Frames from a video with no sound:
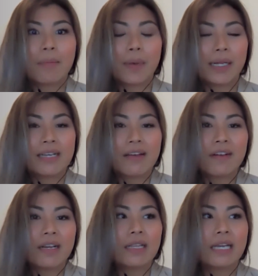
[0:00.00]
but
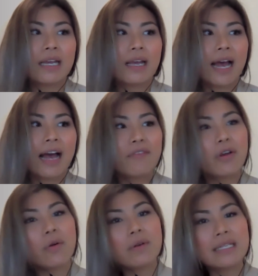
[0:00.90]
definitely have
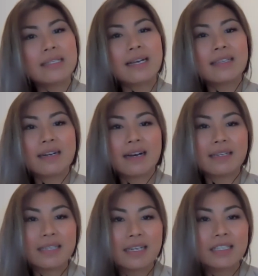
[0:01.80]
your own insights and
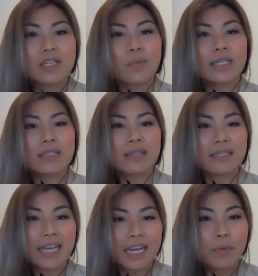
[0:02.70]
ideas to bring to the
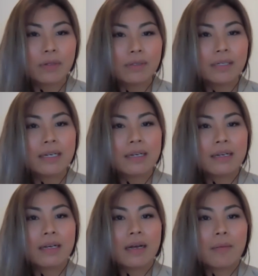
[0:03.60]
table,
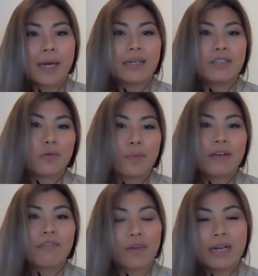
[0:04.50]
but don't be
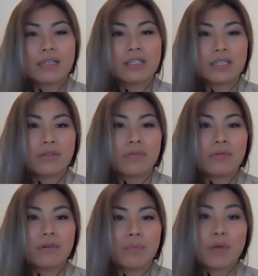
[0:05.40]
afraid
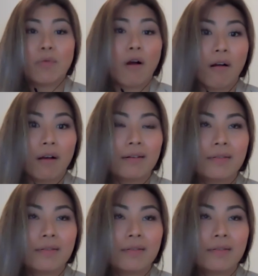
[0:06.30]
to be wrong.